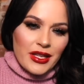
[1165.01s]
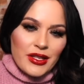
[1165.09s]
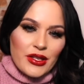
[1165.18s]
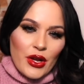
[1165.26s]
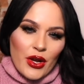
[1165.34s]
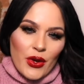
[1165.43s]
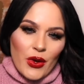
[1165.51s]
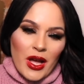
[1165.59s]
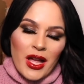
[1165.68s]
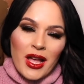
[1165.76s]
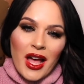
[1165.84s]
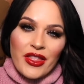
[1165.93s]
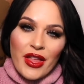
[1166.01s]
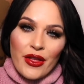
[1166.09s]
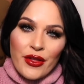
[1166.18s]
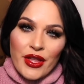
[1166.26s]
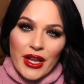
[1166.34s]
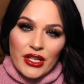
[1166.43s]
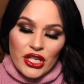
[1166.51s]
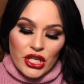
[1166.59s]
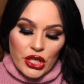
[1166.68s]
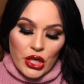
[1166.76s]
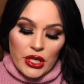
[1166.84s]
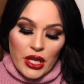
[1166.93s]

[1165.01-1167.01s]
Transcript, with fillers: So another thing I just,